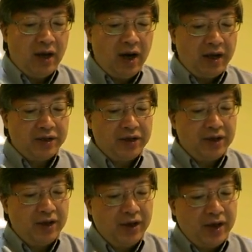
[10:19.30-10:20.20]
All right, so
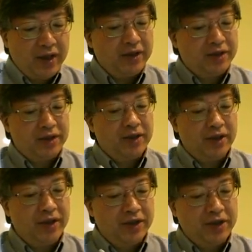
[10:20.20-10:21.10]
look at this.
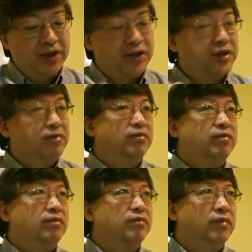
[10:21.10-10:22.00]
This is
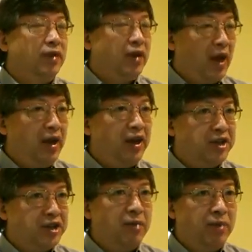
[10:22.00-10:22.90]
an
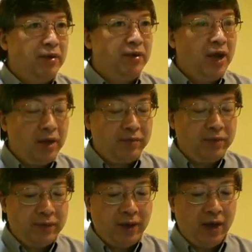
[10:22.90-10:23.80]
example
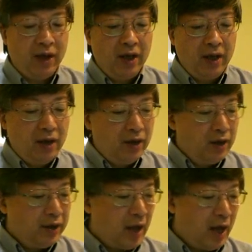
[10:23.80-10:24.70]
heap. Yeah.
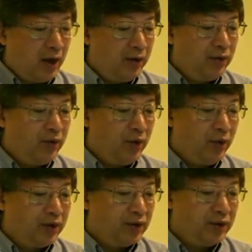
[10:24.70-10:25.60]
Now we
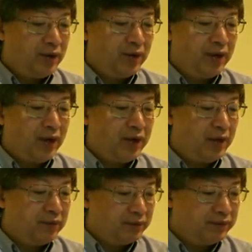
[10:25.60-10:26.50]
want to look at
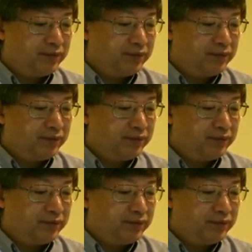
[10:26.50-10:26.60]
the,